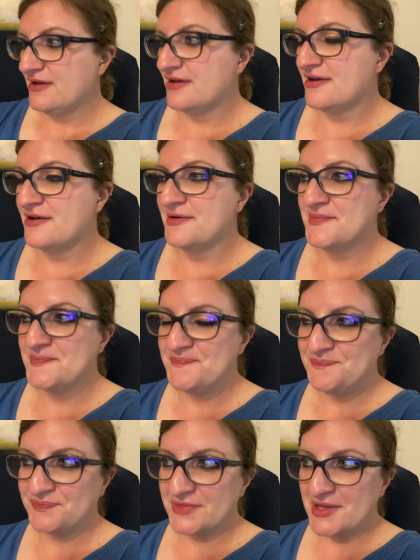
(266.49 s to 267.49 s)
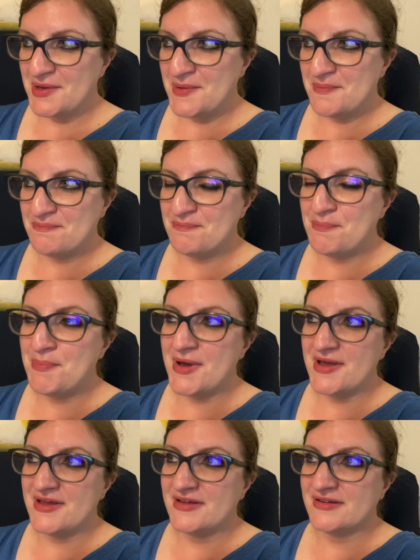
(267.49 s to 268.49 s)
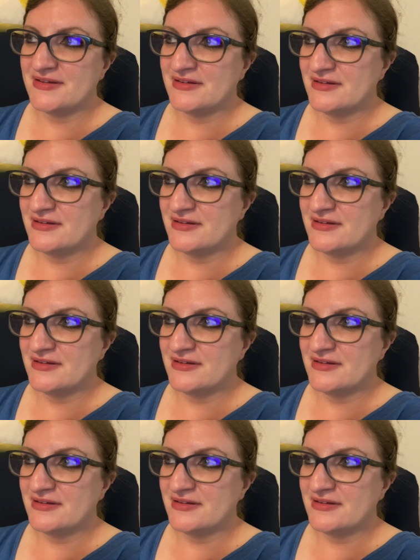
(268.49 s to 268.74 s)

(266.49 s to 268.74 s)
Um, but